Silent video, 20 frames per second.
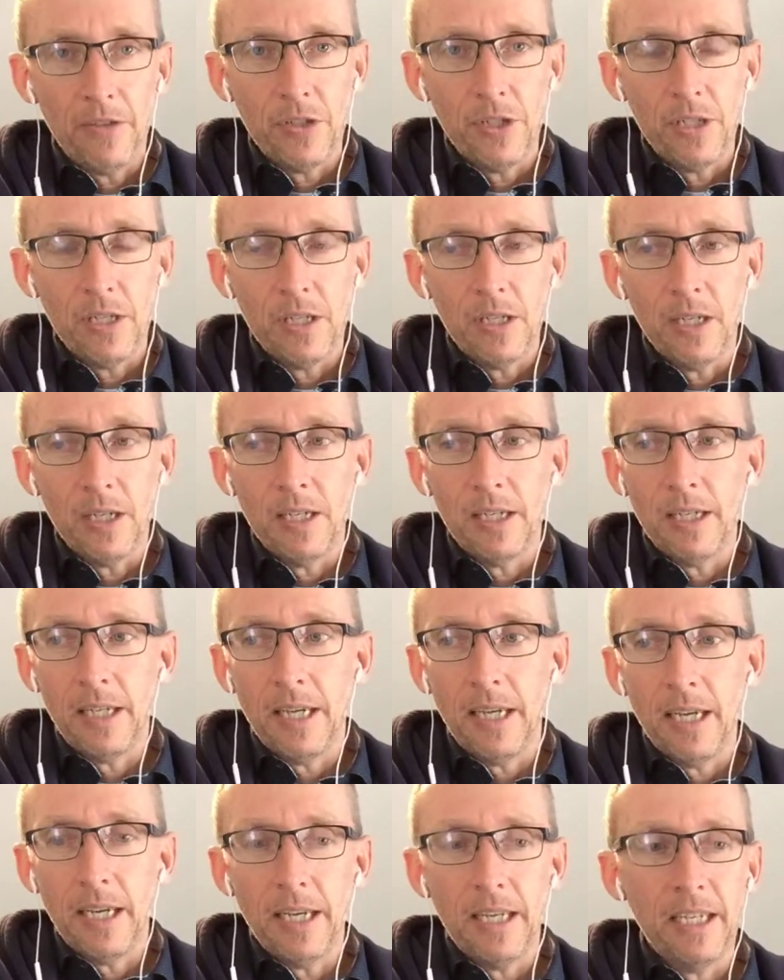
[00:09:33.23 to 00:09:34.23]
She's done
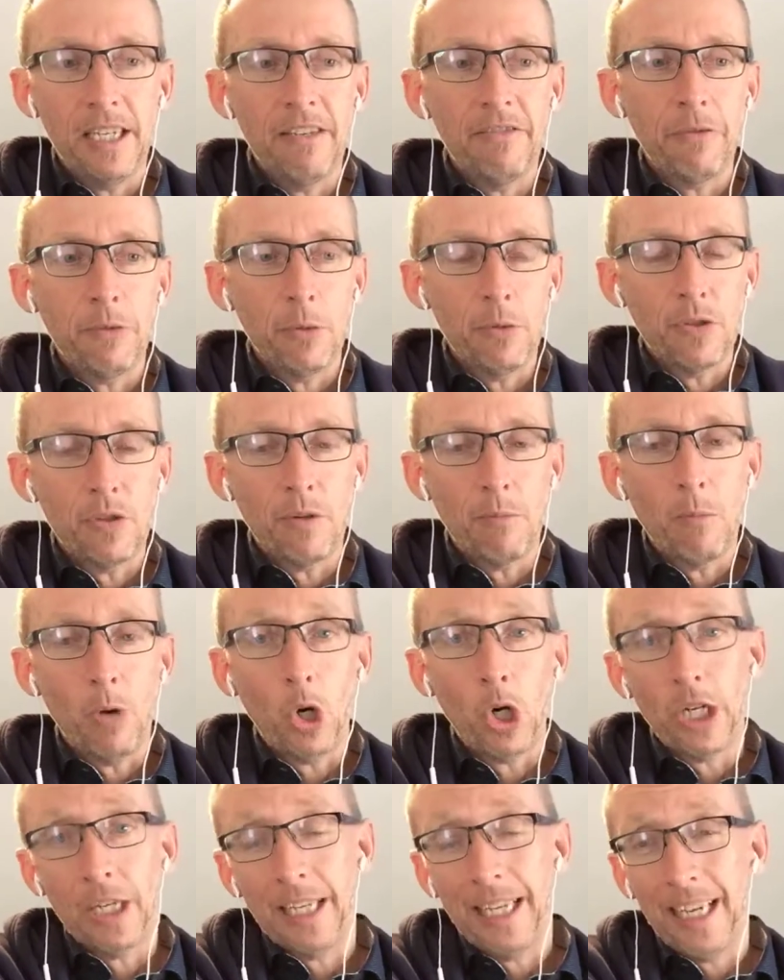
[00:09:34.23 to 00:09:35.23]
influencer
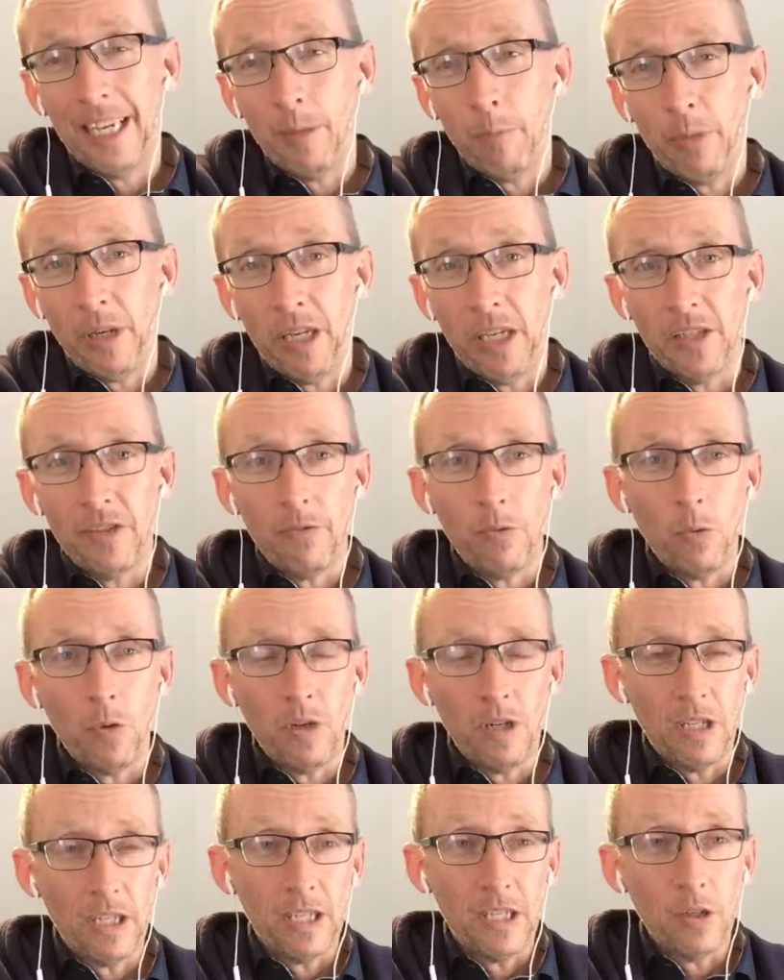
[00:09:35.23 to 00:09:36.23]
marketing campaigns
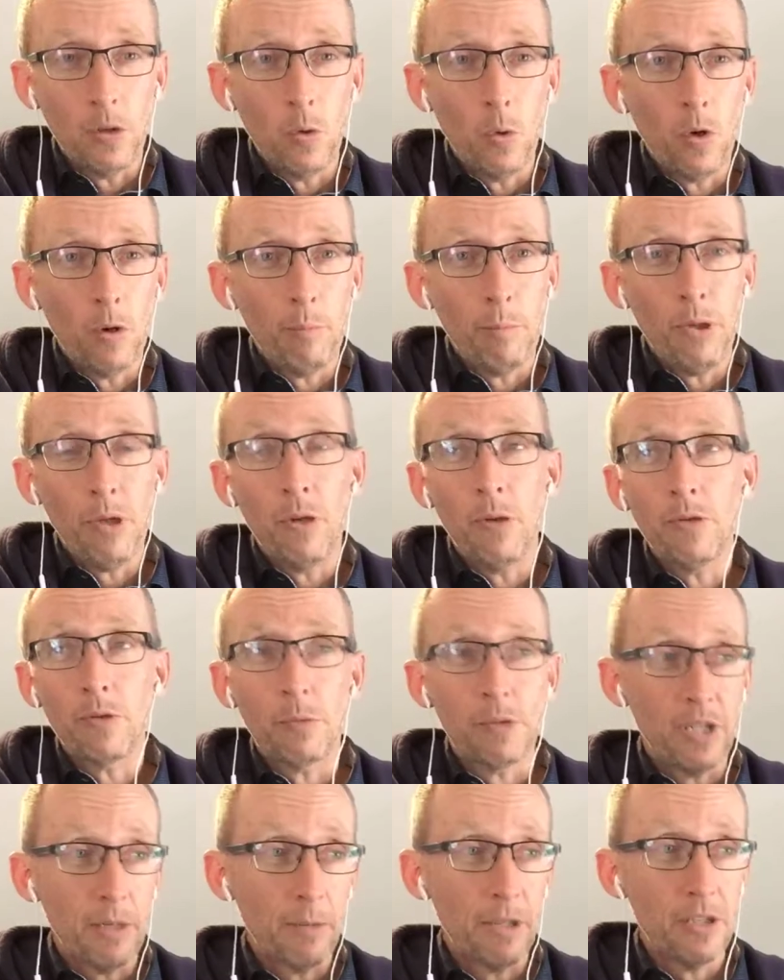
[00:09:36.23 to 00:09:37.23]
for like Agora Pulse,
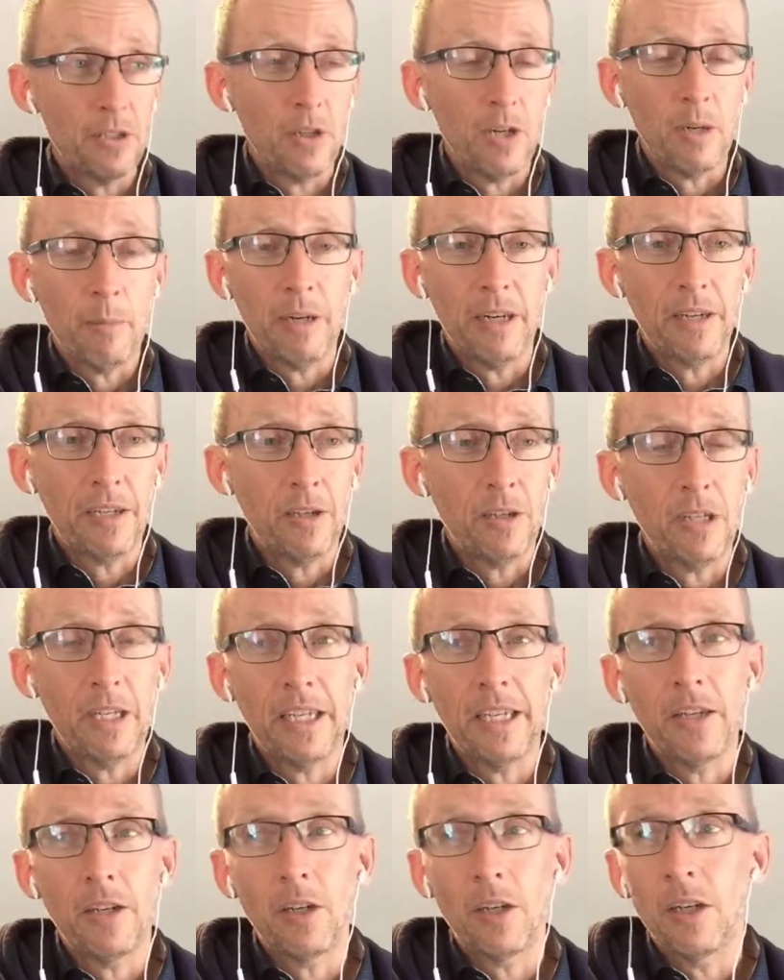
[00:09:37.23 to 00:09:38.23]
which I'm going to talk about here
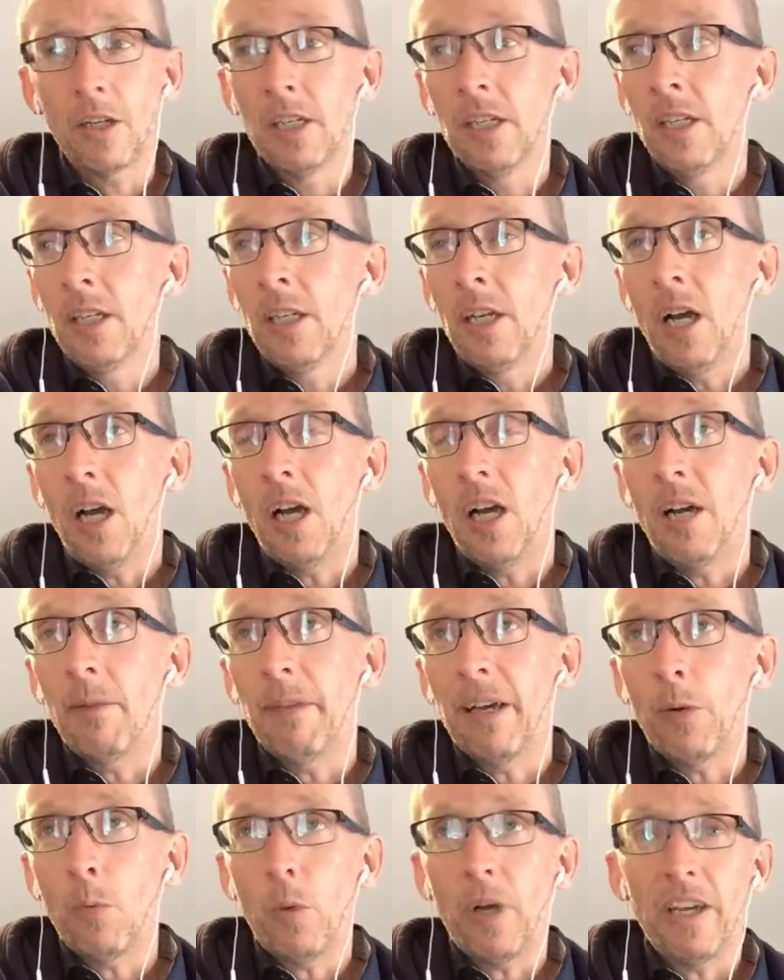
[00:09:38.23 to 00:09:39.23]
later,
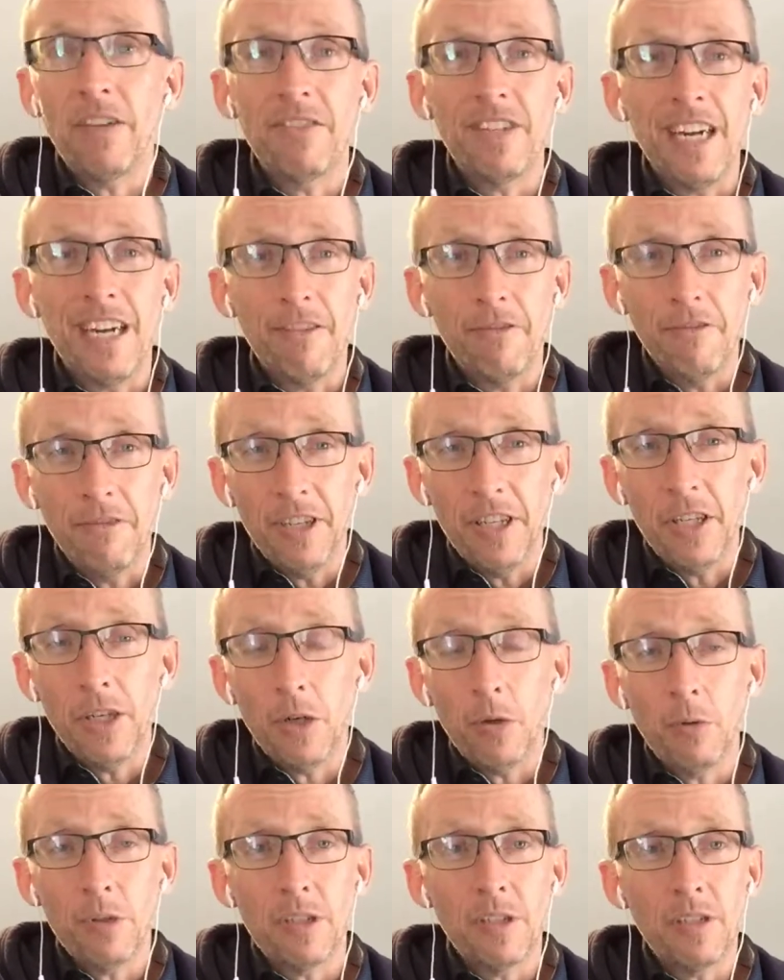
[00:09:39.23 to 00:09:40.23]
and
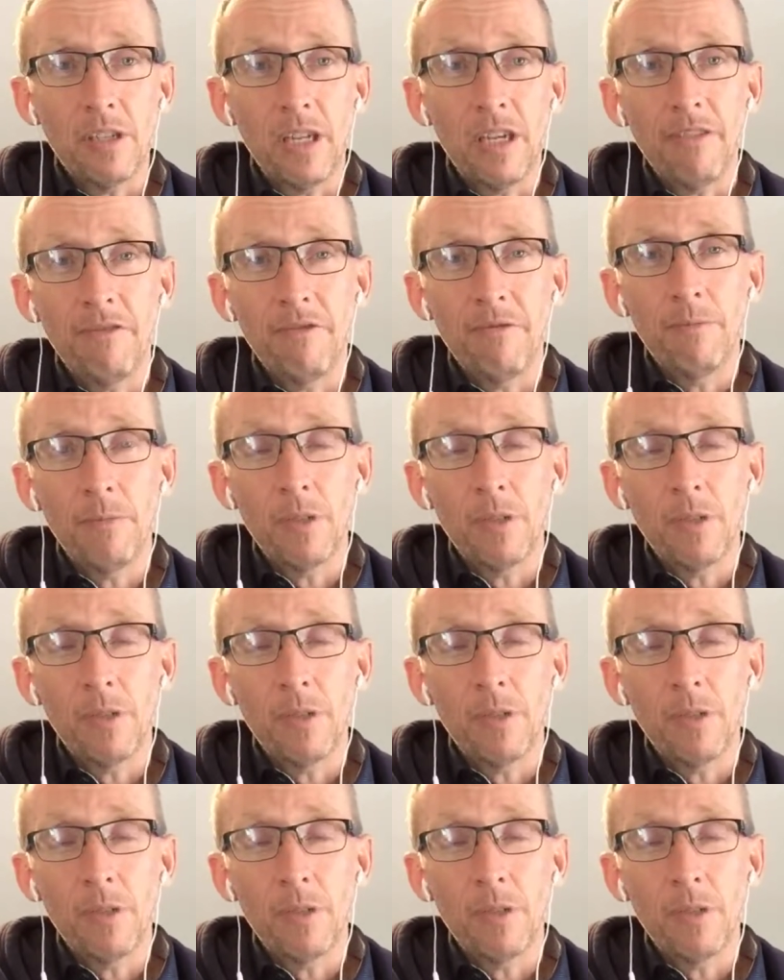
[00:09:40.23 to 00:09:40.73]
Wave.video, which is a